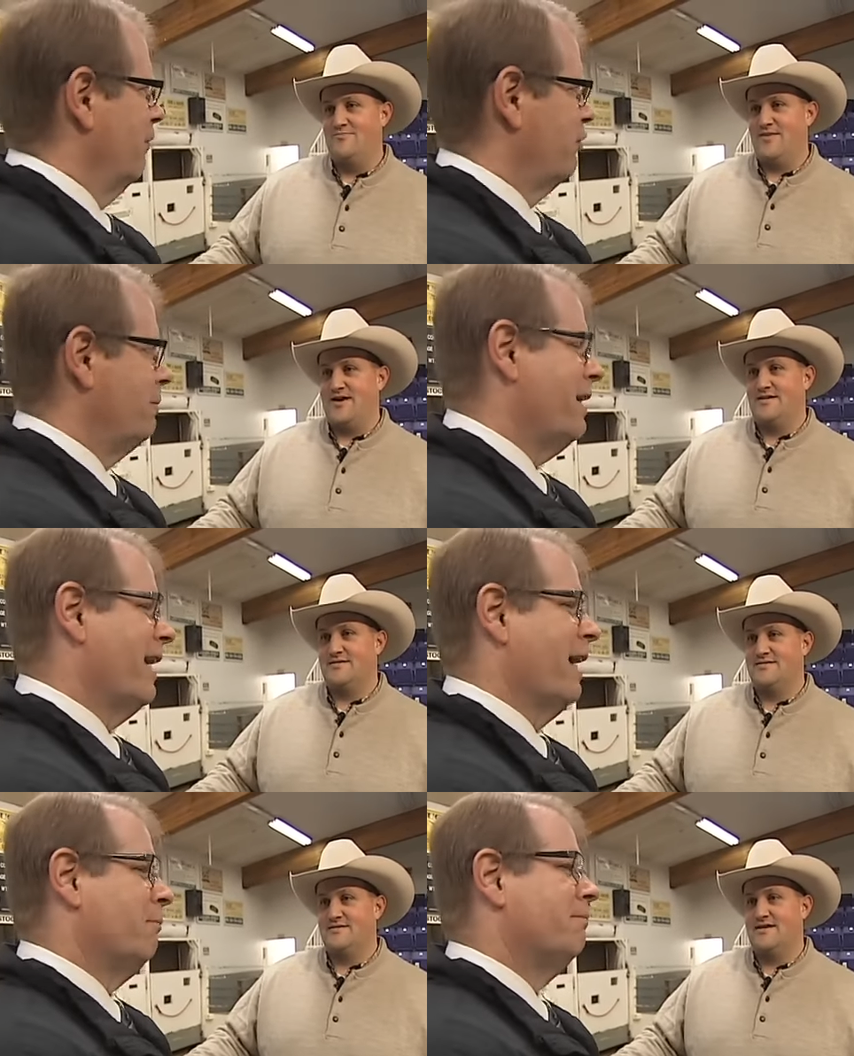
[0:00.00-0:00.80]
Speaker 1: Give it bid. to me
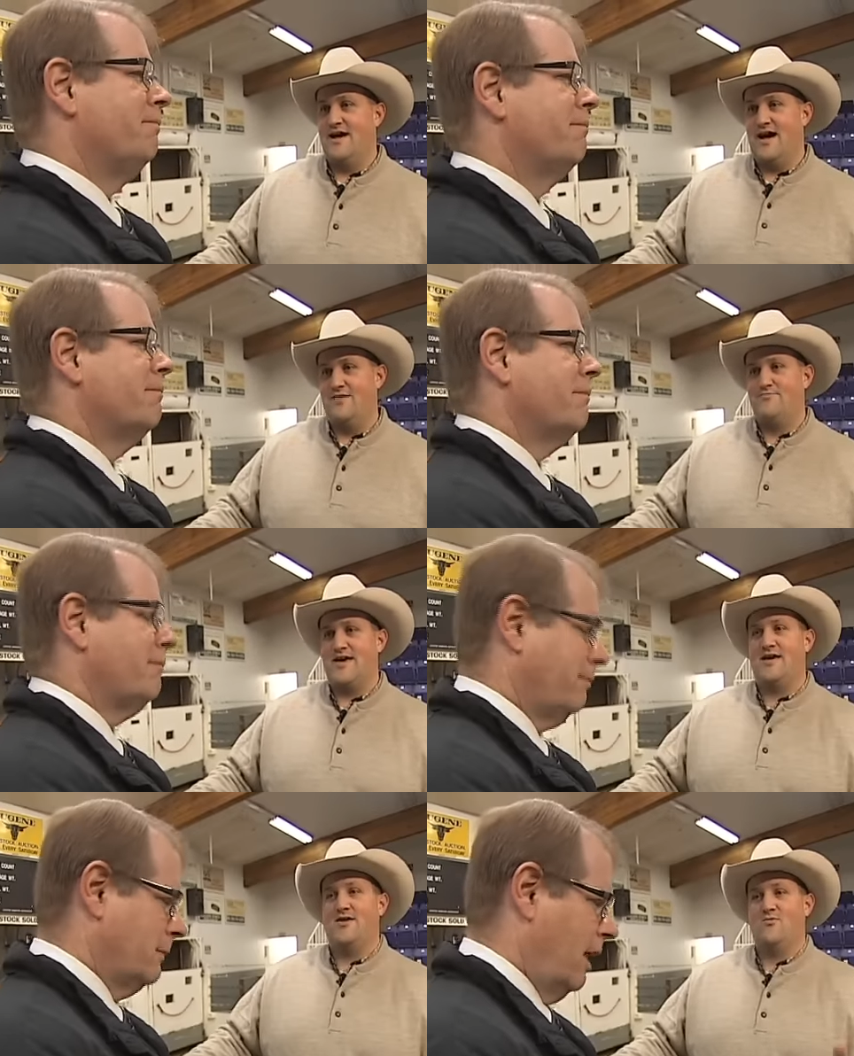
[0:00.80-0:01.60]
again. I'm
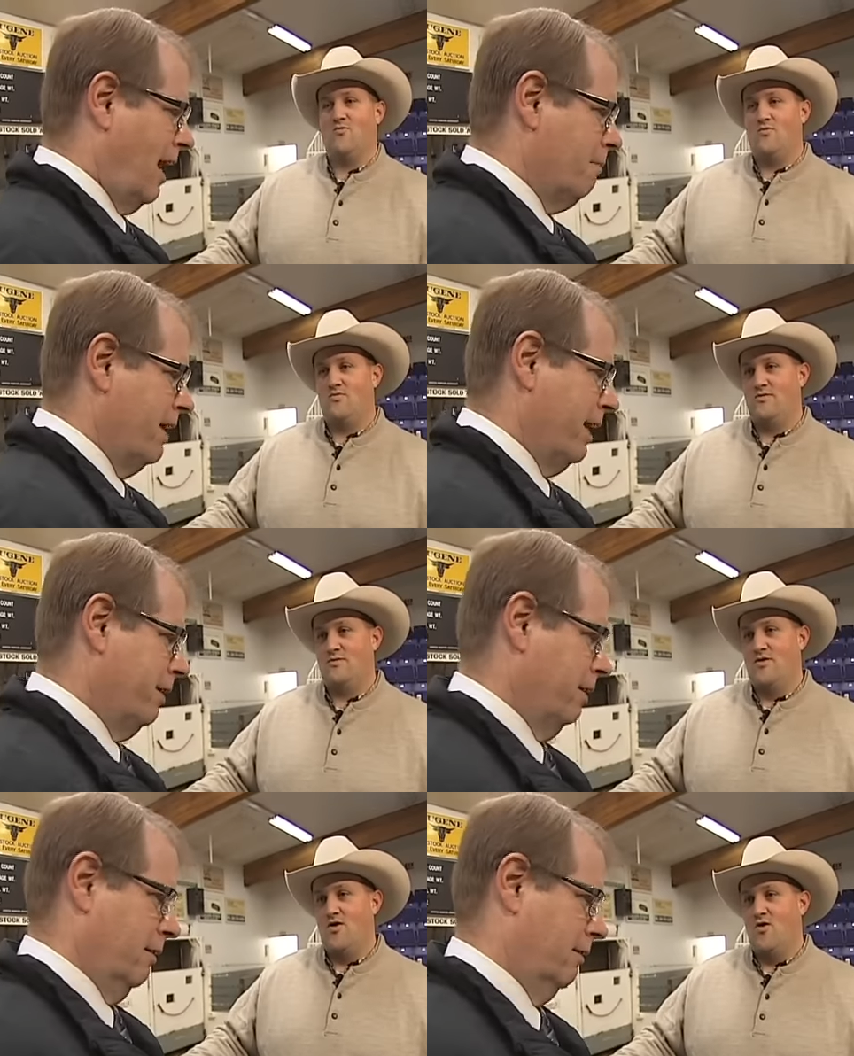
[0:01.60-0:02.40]
bid. I'm
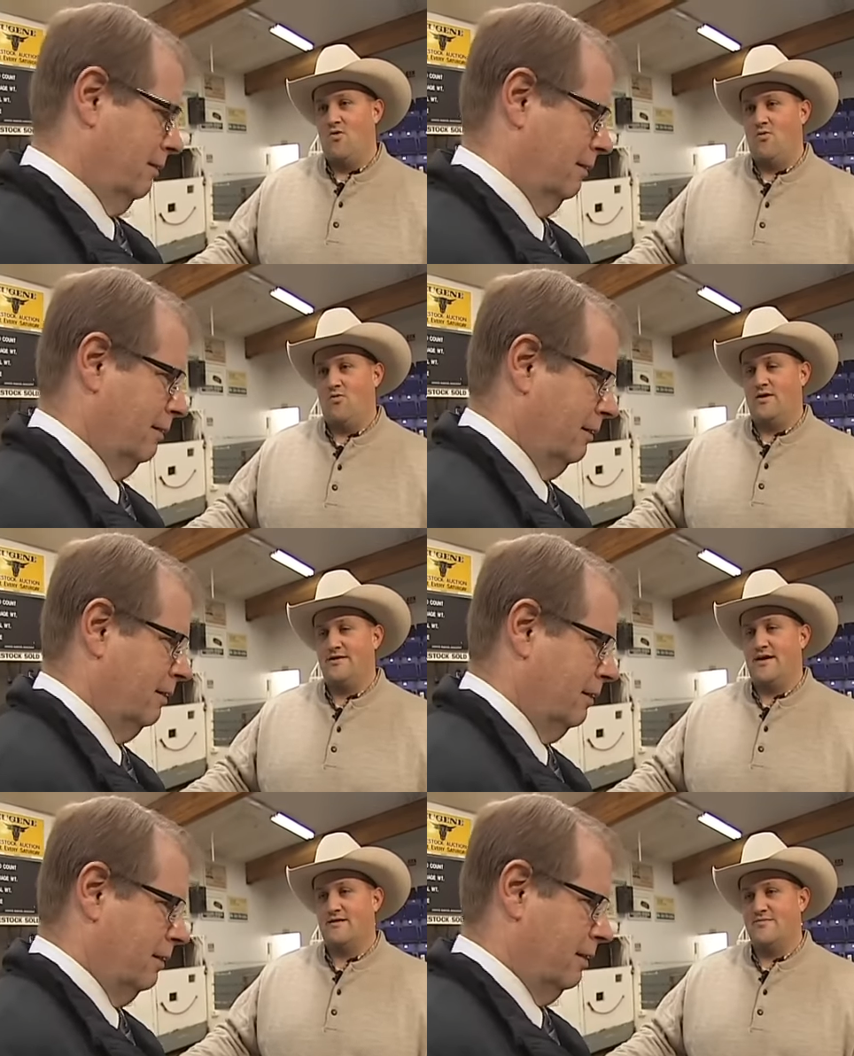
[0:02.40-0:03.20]
bid.
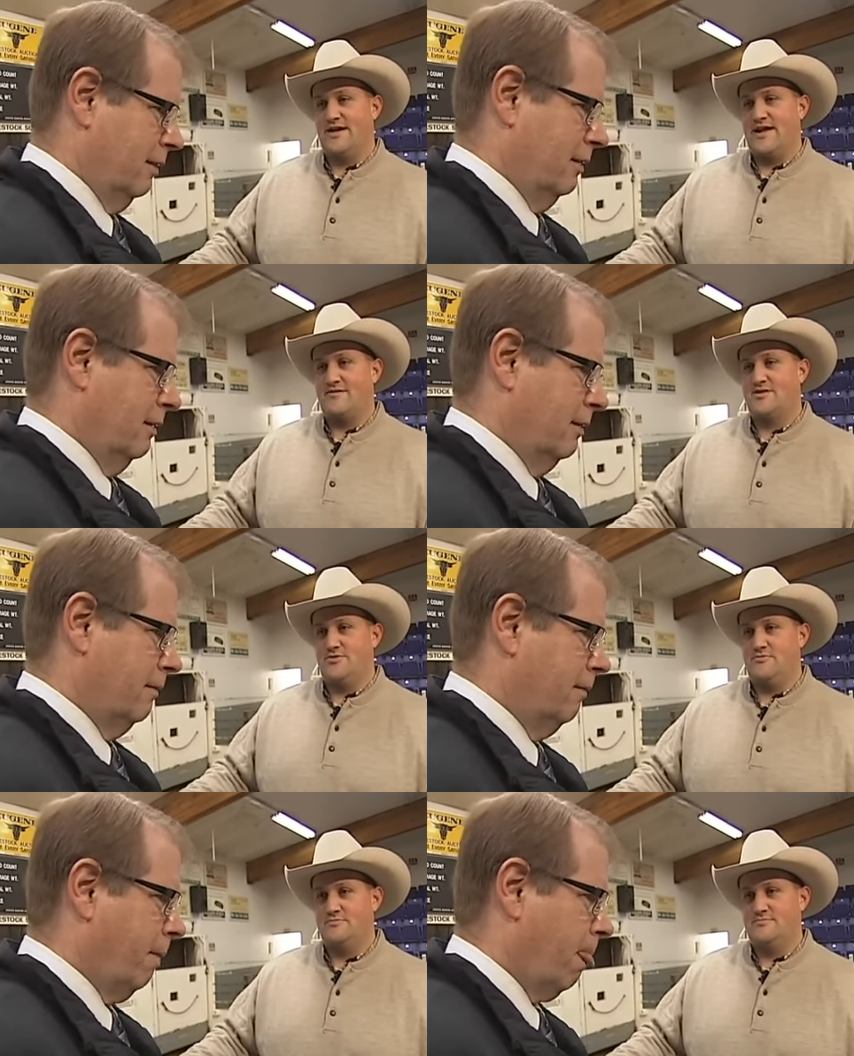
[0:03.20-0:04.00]
One dollar bid down,
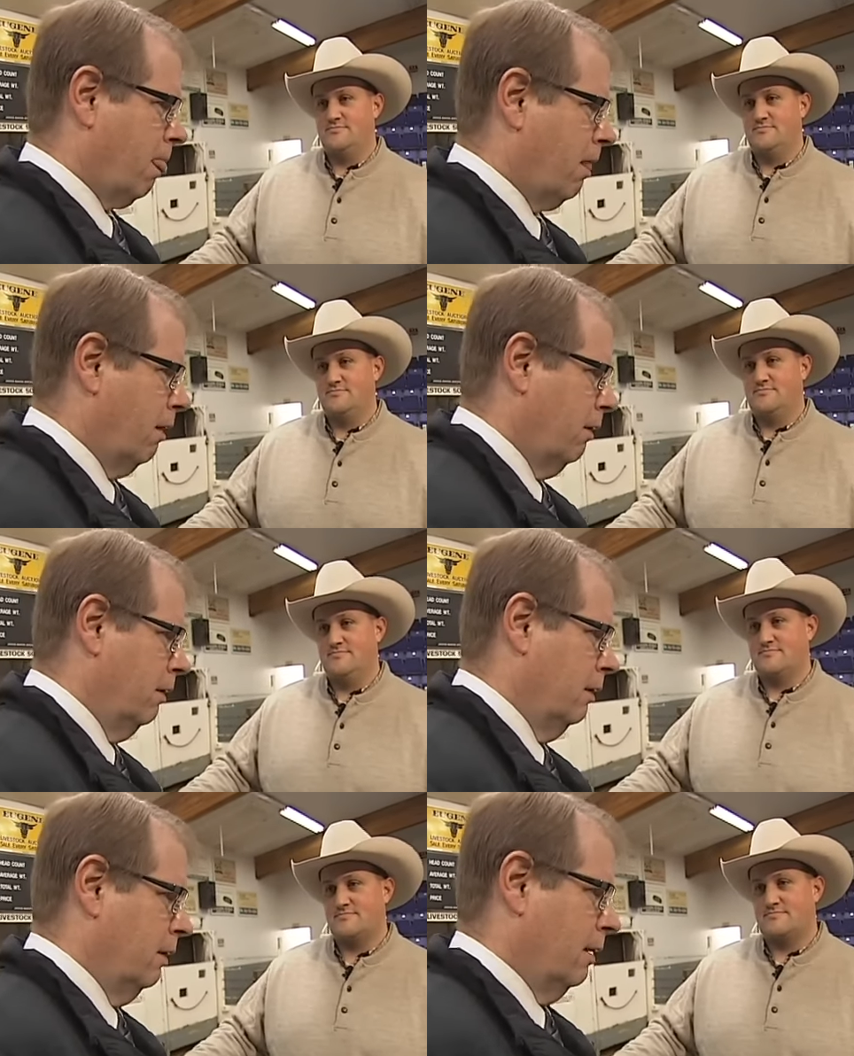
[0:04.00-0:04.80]
two.
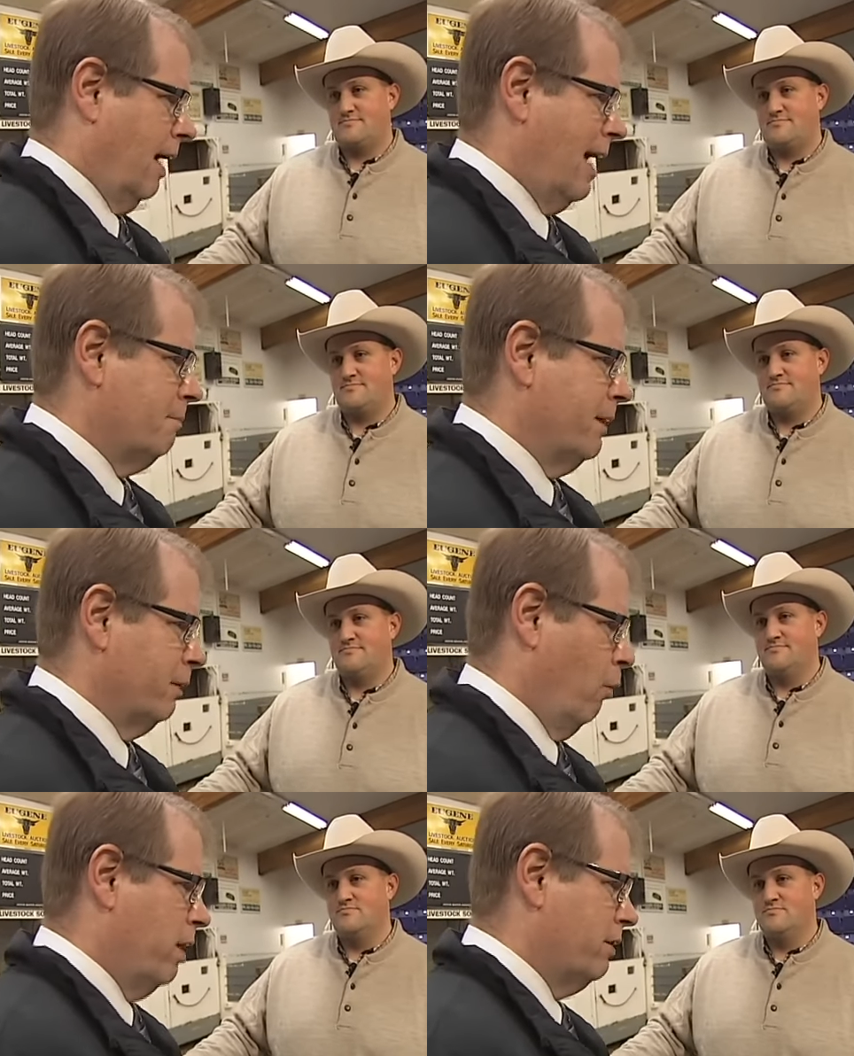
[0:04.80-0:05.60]
Speaker 2: I'm
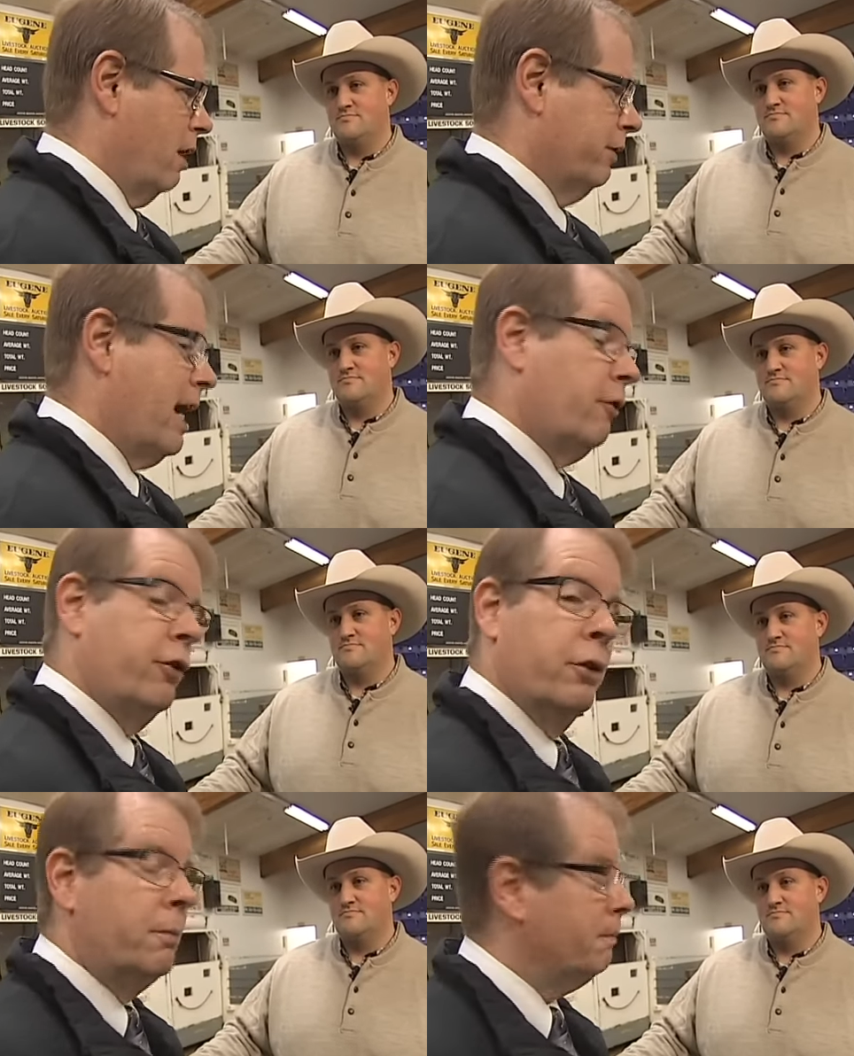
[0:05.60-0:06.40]
bid. One dollar now,
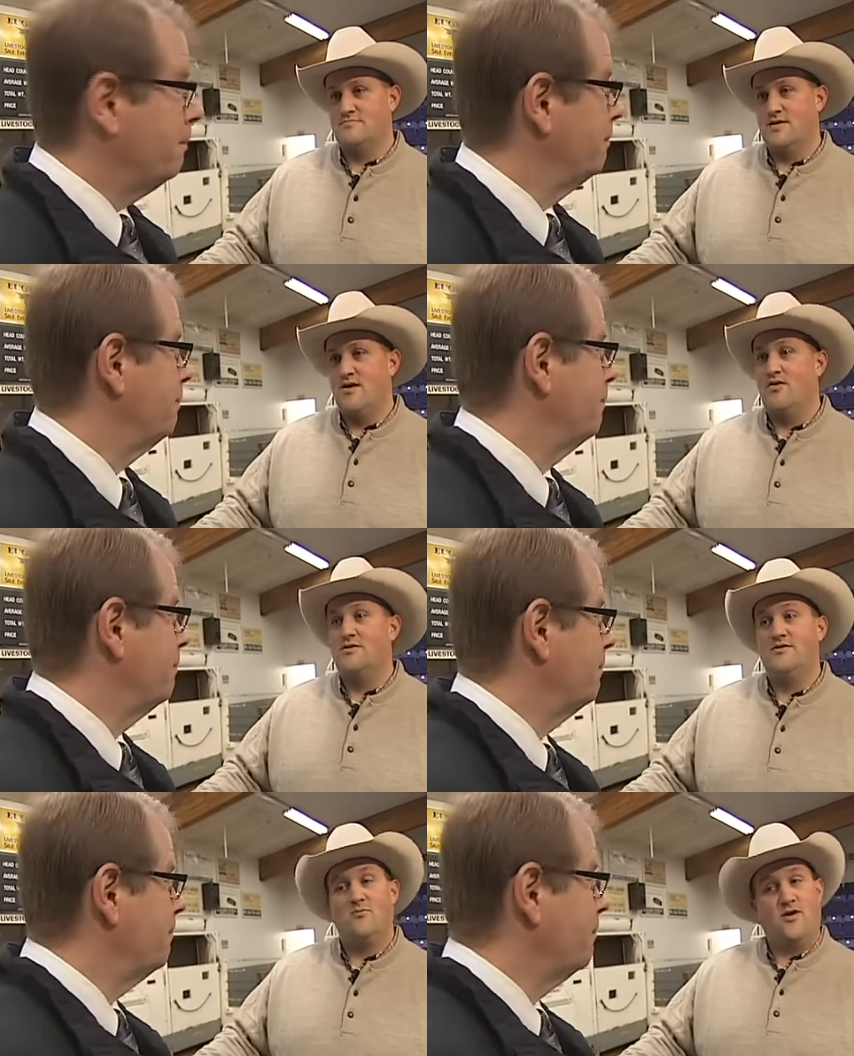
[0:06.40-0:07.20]
two
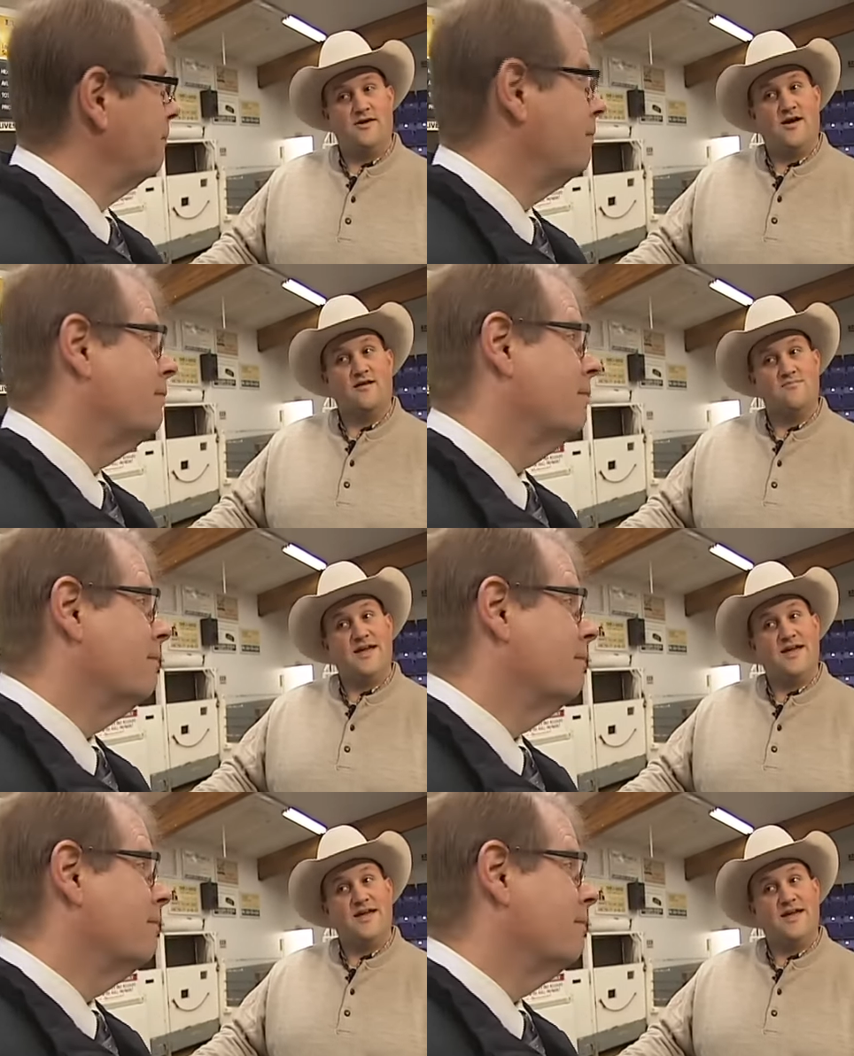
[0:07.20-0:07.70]
Speaker 1: one dollar